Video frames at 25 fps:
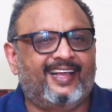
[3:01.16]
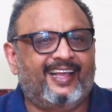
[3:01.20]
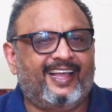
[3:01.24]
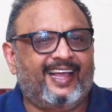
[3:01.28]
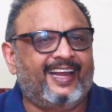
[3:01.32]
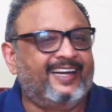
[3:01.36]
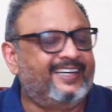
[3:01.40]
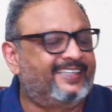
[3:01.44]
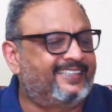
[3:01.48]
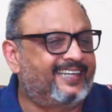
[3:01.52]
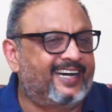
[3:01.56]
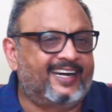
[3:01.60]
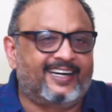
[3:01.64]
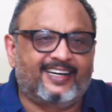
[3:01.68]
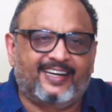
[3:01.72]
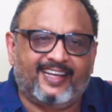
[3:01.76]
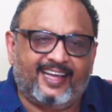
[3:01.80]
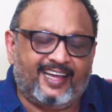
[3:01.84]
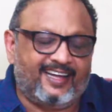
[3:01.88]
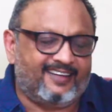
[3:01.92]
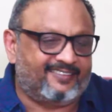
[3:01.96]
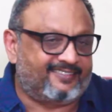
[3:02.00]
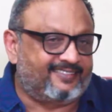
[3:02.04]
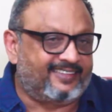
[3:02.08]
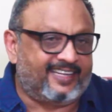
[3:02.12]
Initial
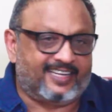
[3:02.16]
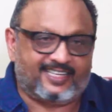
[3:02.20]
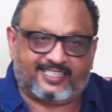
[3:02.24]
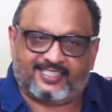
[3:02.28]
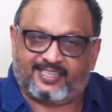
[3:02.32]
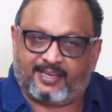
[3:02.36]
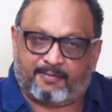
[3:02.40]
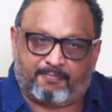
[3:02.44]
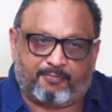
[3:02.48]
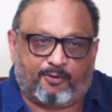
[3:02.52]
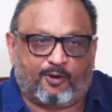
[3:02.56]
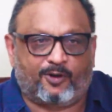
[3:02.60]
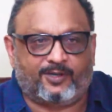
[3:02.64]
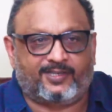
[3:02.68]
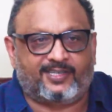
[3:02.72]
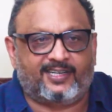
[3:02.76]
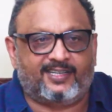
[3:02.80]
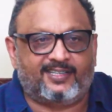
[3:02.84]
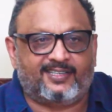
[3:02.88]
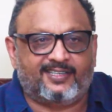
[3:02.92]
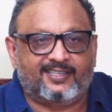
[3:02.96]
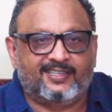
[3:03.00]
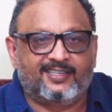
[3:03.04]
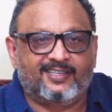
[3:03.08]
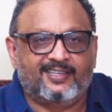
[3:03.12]
days they
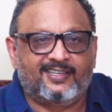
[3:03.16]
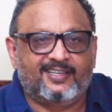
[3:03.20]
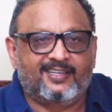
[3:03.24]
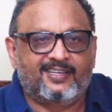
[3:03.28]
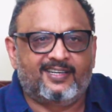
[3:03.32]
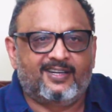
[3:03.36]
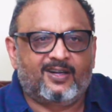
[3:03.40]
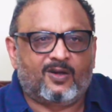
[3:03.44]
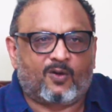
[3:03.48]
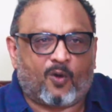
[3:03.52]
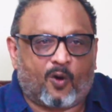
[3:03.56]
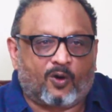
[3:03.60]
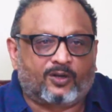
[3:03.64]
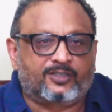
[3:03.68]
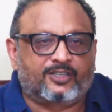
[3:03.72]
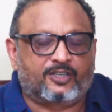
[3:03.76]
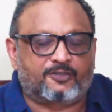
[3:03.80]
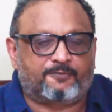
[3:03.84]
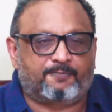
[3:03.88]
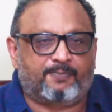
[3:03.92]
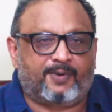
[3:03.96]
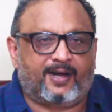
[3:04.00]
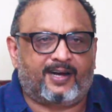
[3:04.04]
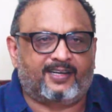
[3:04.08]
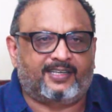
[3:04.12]
supported Congress
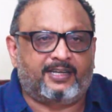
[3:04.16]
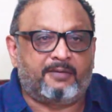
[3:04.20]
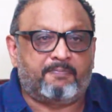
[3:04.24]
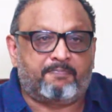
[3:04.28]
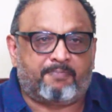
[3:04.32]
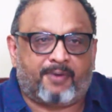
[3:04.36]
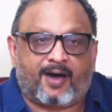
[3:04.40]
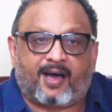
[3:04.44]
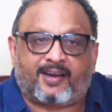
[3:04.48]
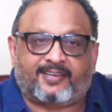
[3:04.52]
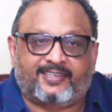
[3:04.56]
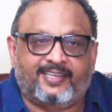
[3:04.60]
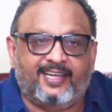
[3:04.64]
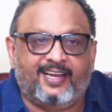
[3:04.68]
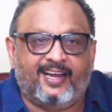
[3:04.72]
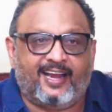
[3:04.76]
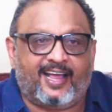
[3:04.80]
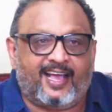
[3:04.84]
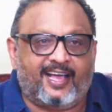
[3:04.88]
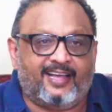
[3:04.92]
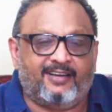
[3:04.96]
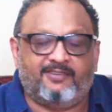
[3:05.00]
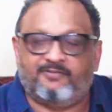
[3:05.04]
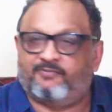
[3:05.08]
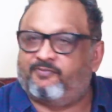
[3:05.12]
party
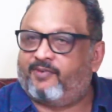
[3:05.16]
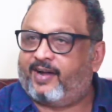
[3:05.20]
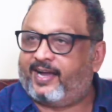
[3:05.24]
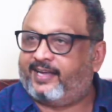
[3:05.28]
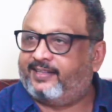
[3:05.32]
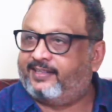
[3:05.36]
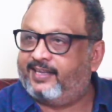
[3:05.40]
line. Why